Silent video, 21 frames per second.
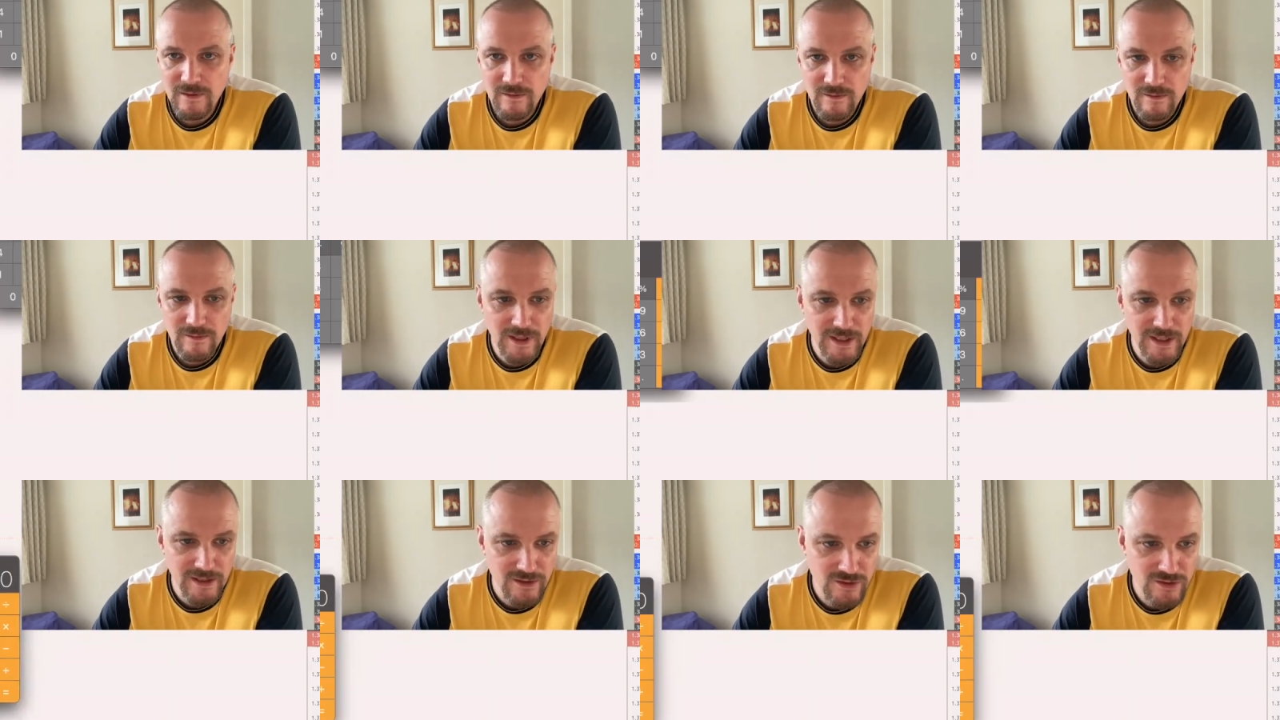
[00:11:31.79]

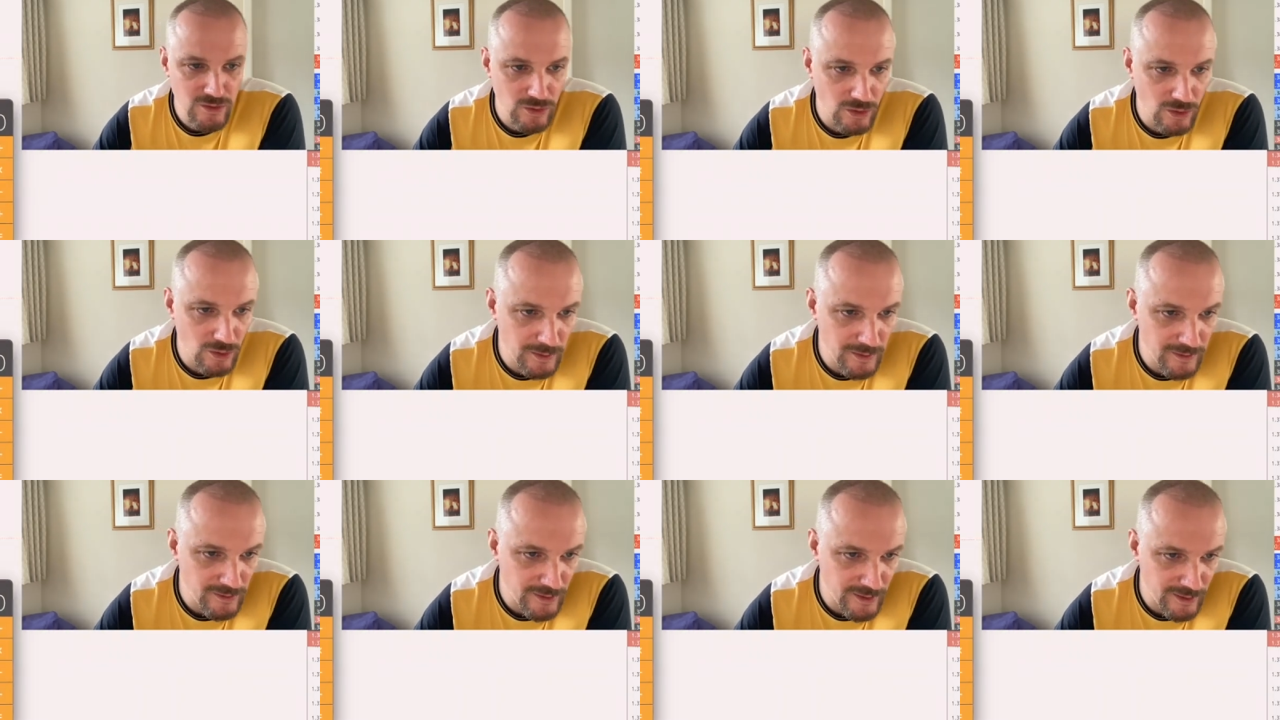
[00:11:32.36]
Right, so
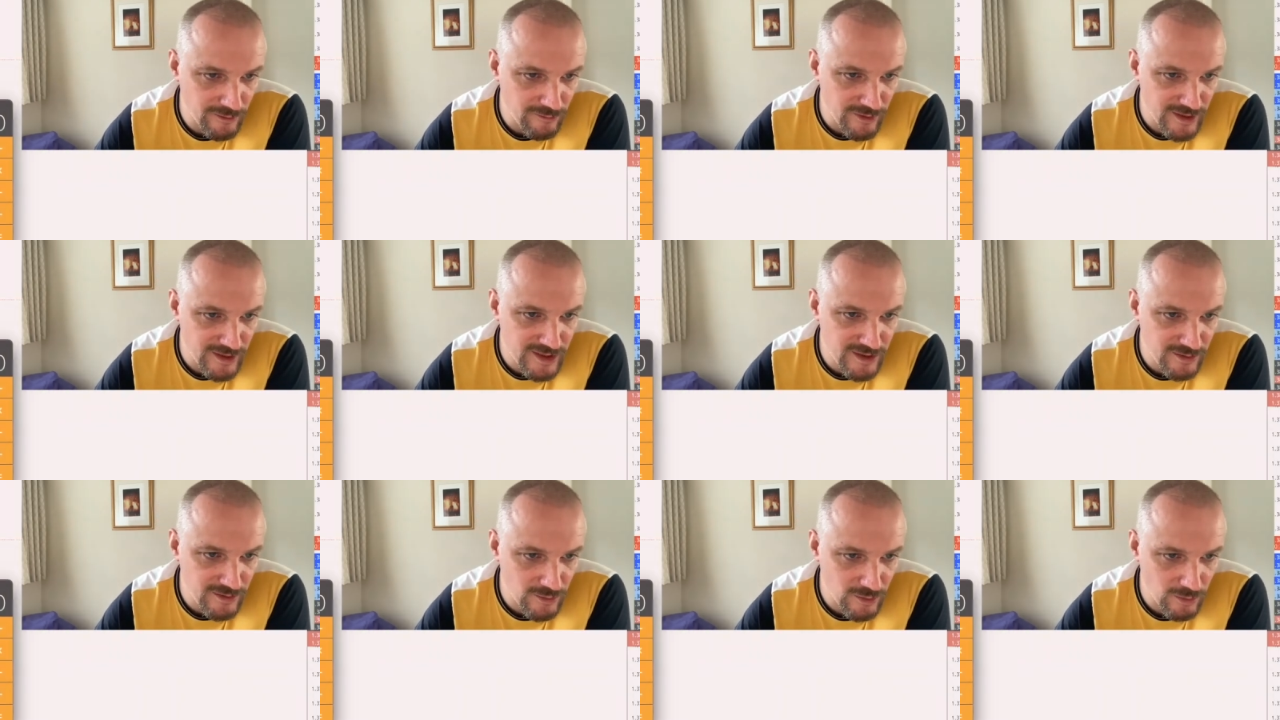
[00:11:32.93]
we've got a risk
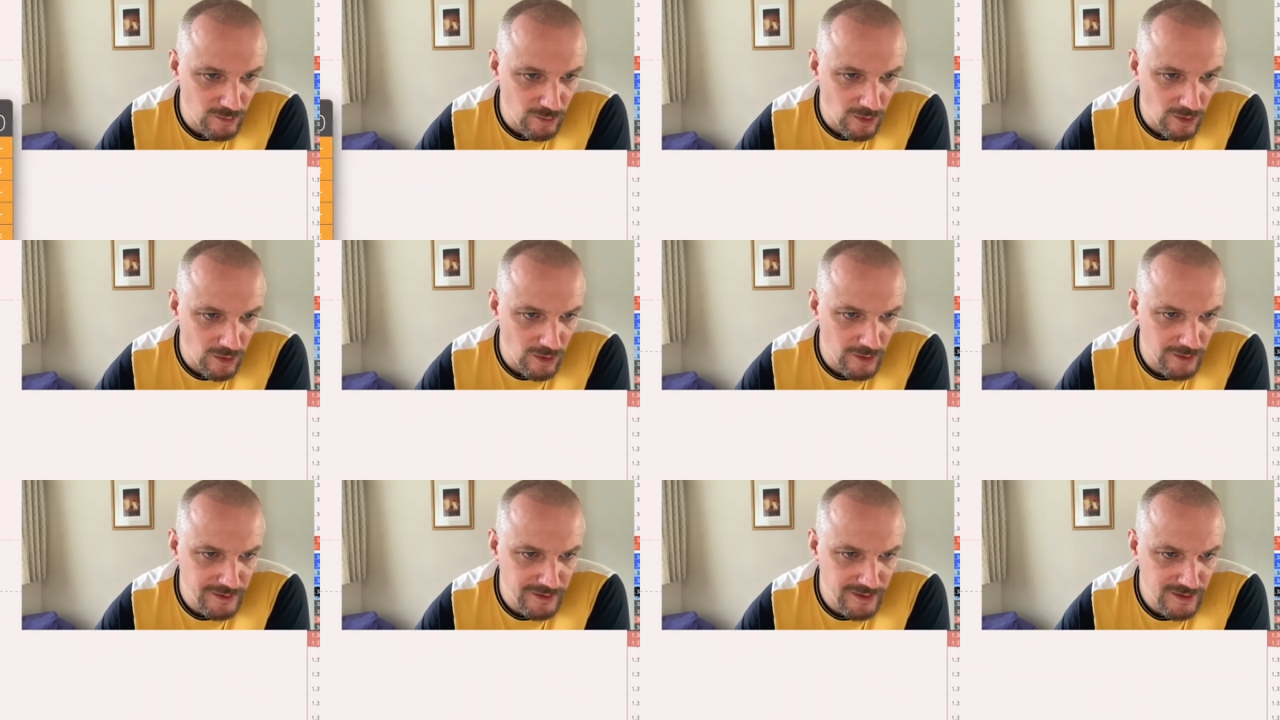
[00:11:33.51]
to
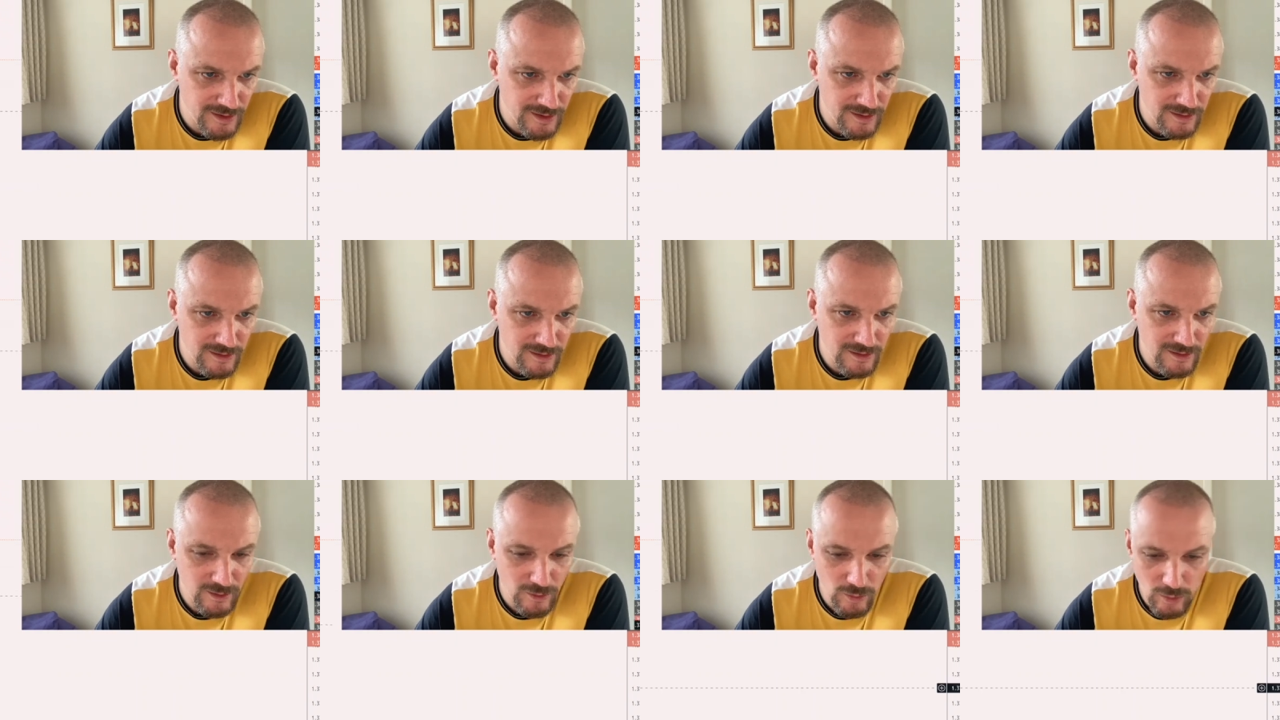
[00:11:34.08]
reward
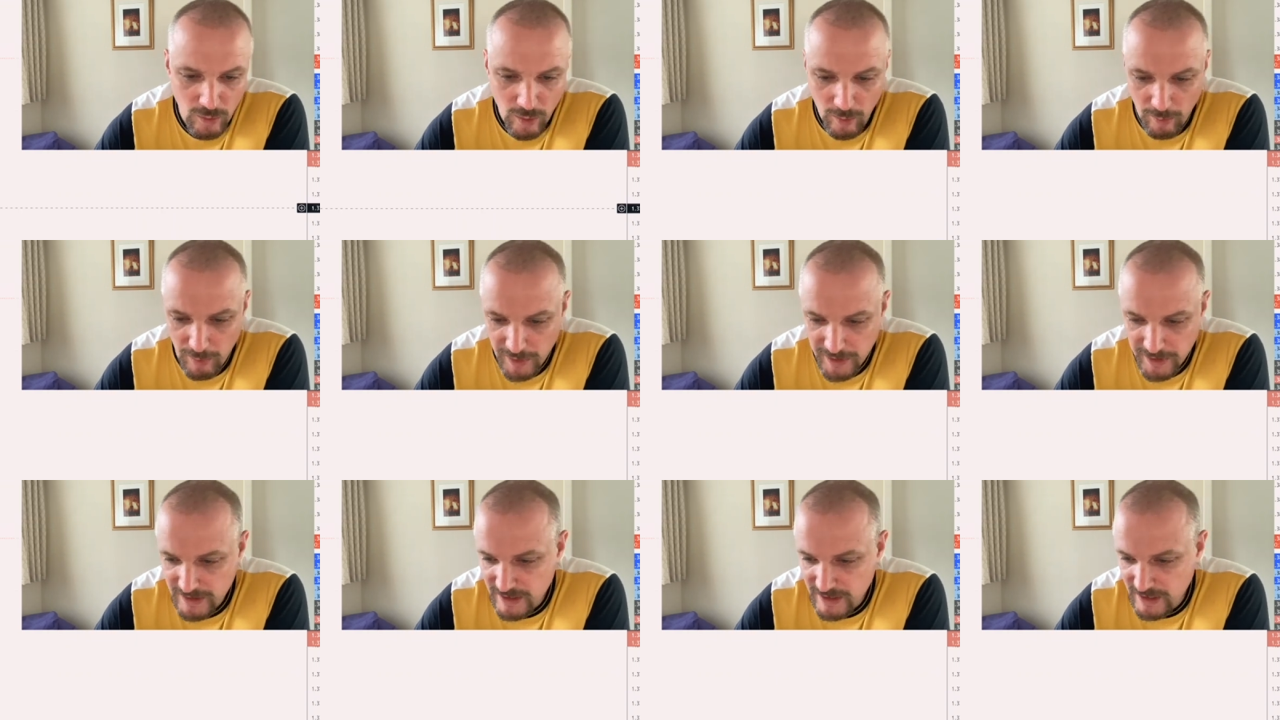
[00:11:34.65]

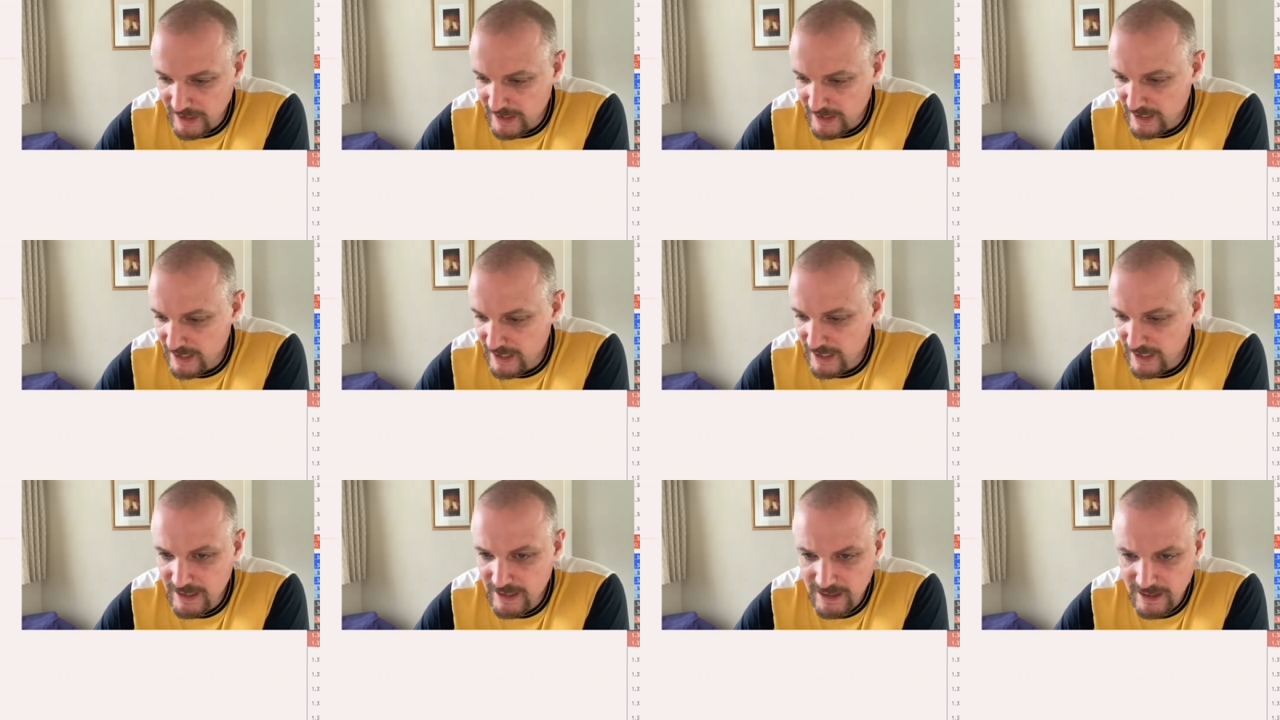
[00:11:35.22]

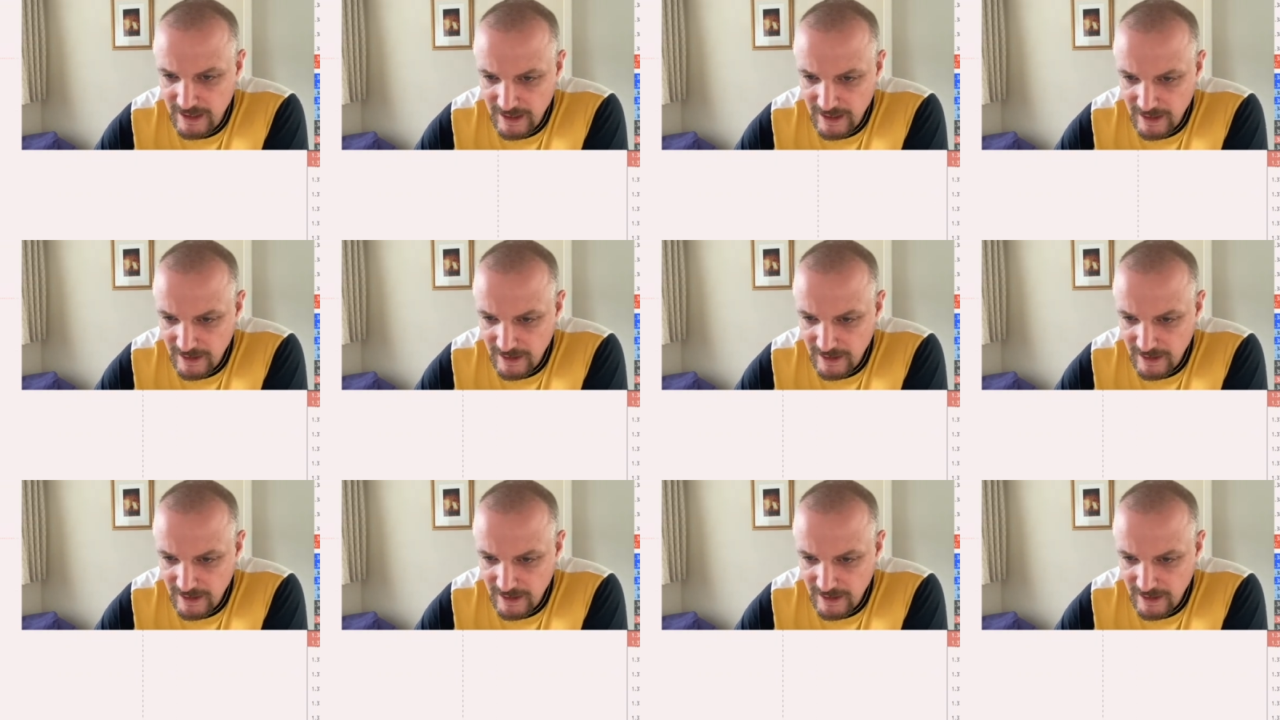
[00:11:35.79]
1.68.